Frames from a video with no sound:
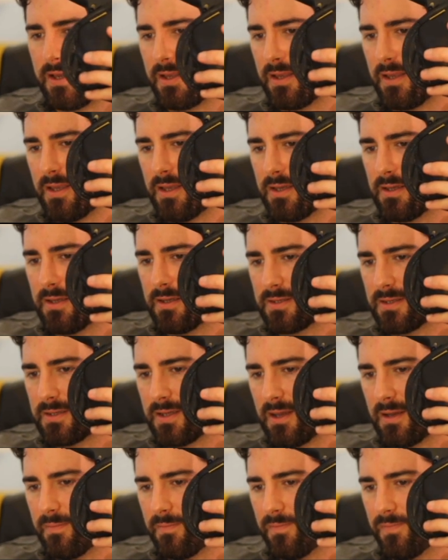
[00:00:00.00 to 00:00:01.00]
is
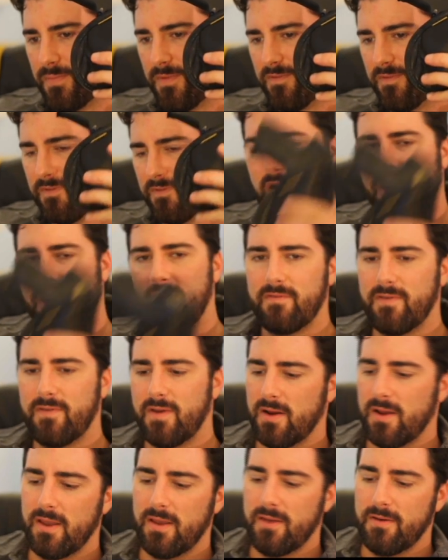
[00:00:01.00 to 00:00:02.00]
very,
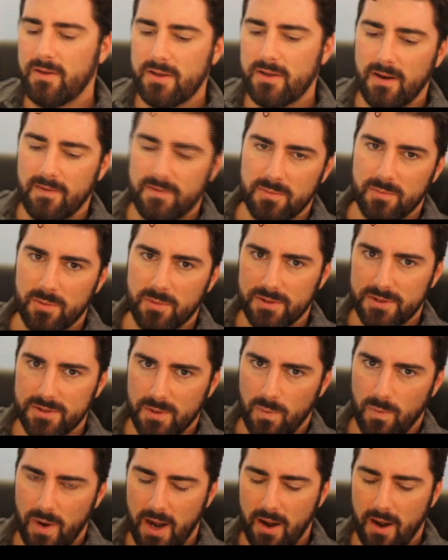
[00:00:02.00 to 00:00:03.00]
very comfortable to
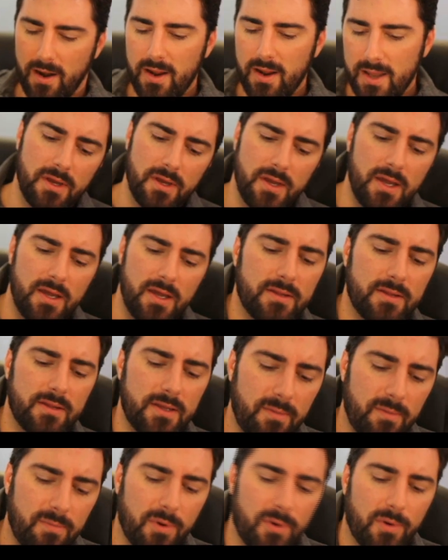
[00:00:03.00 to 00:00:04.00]
wear.
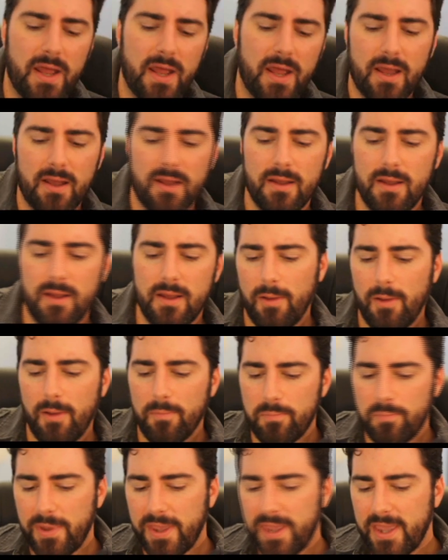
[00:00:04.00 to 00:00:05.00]
The Beretta
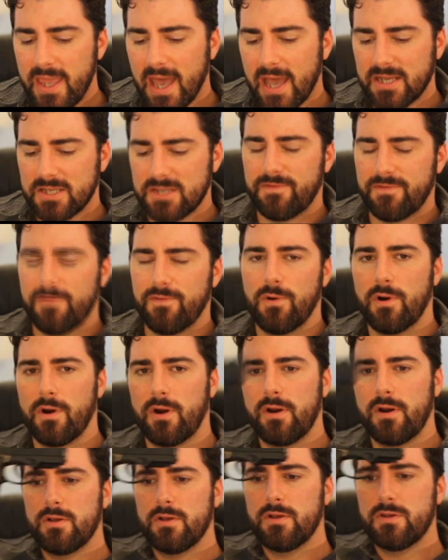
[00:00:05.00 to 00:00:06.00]
PX4
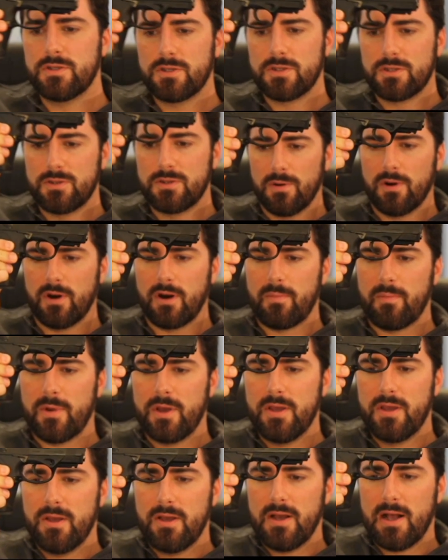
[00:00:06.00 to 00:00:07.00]
Storm
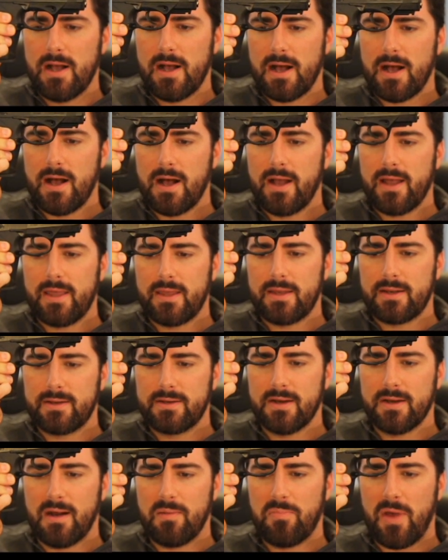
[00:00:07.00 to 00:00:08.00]
in
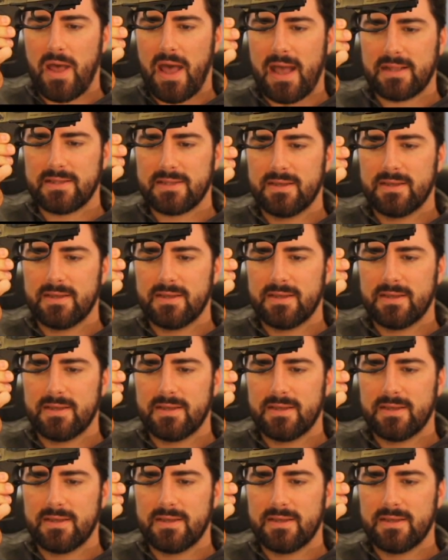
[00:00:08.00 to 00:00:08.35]
compact.